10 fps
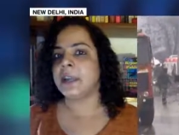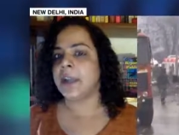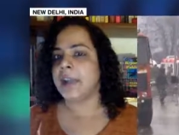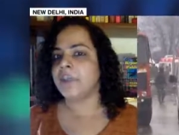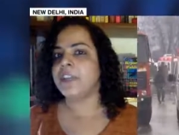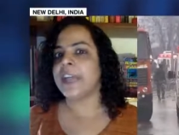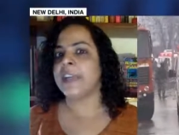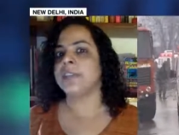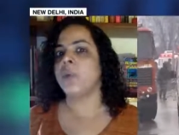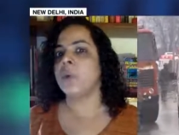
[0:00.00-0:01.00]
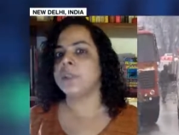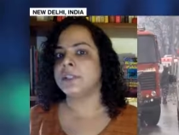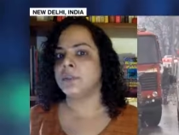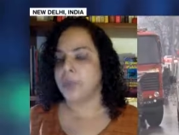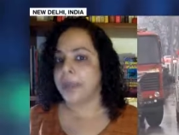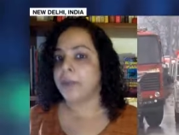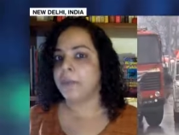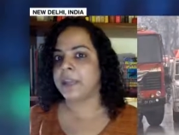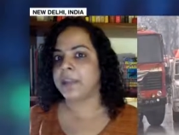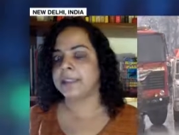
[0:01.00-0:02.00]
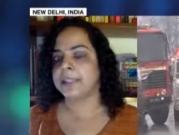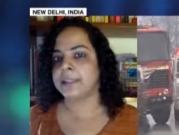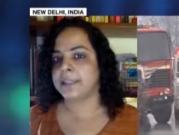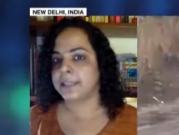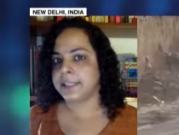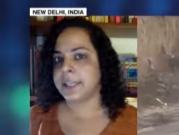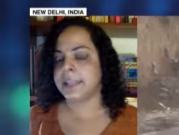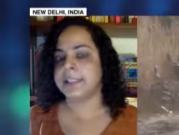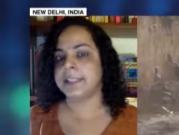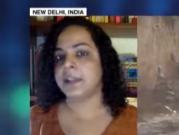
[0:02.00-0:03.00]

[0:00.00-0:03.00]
kind of attack is also rare because in this case,